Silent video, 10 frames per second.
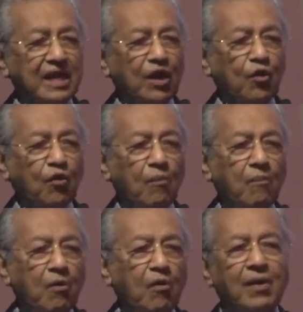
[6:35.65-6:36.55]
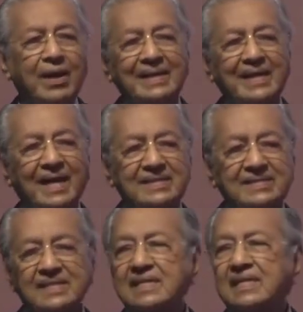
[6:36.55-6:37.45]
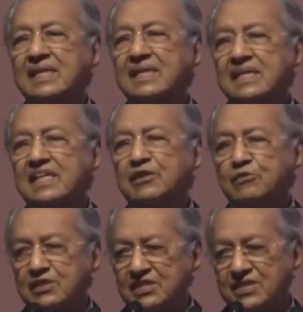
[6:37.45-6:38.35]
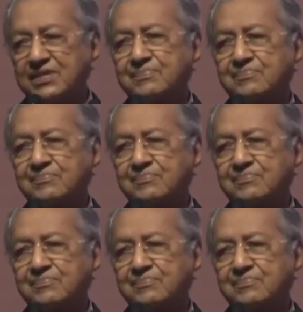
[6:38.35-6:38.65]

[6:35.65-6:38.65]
Lombok, and Aceh in Indonesia.